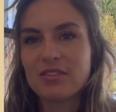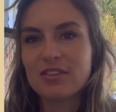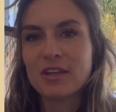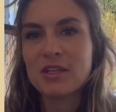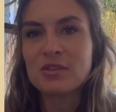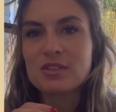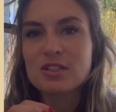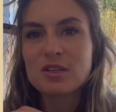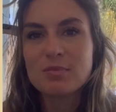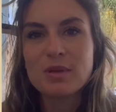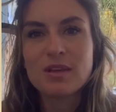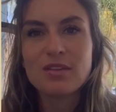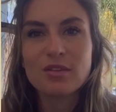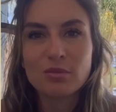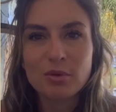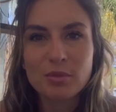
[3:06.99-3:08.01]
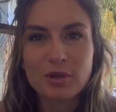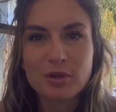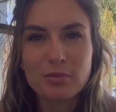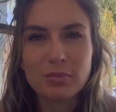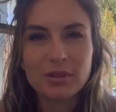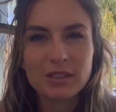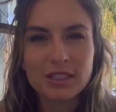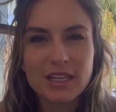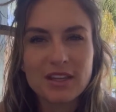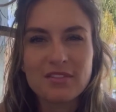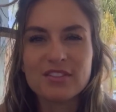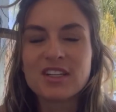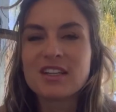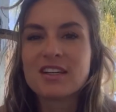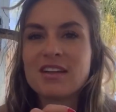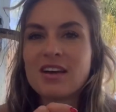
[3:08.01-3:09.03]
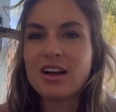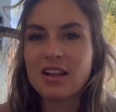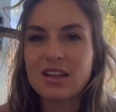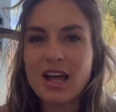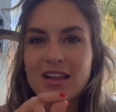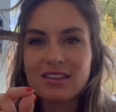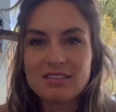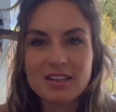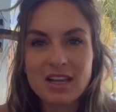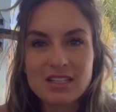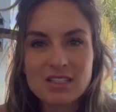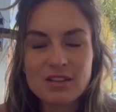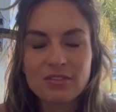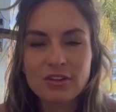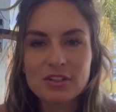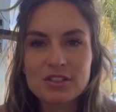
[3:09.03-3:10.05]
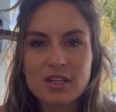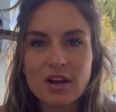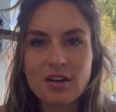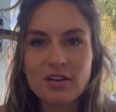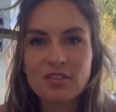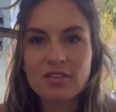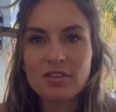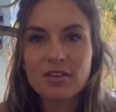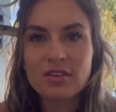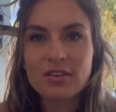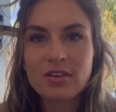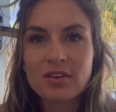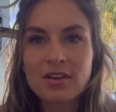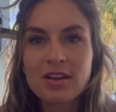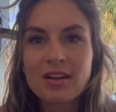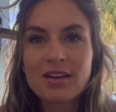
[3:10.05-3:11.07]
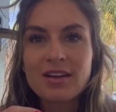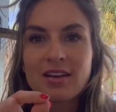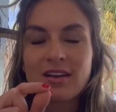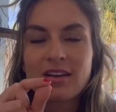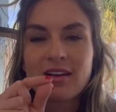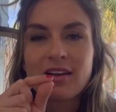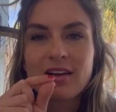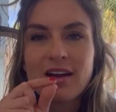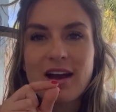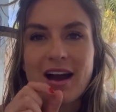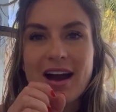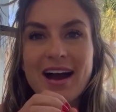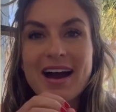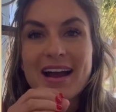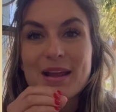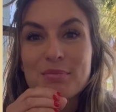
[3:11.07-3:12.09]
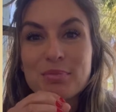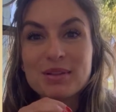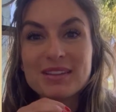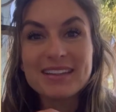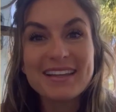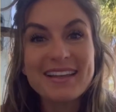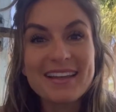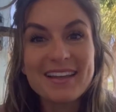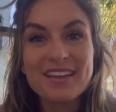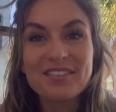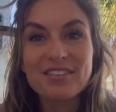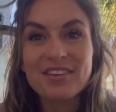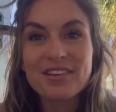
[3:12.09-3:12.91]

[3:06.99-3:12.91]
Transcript: I used to be the woman who believed a lot less of herself. I believe